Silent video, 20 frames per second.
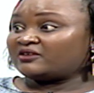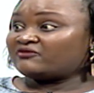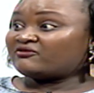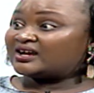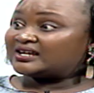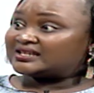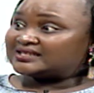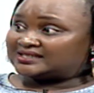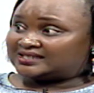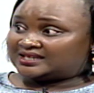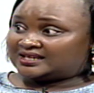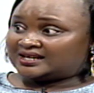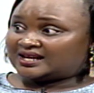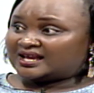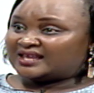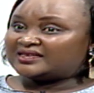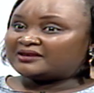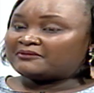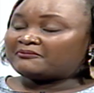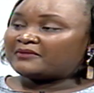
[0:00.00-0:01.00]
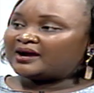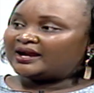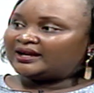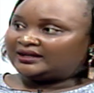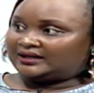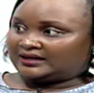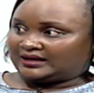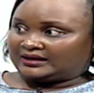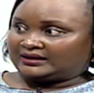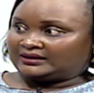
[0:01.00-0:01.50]
vaccine are the
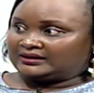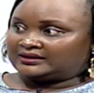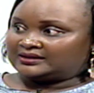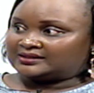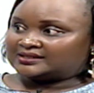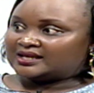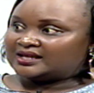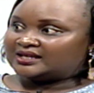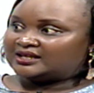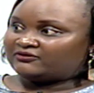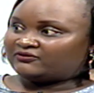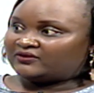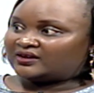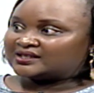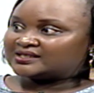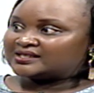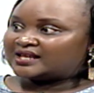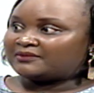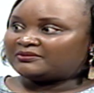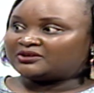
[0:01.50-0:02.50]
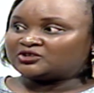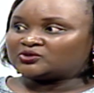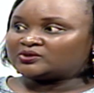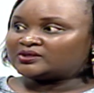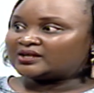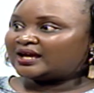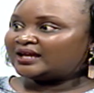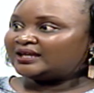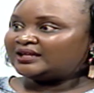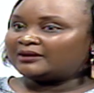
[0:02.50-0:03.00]
minor side effects I
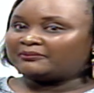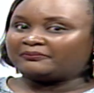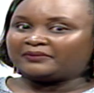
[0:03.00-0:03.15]
mentioned earlier: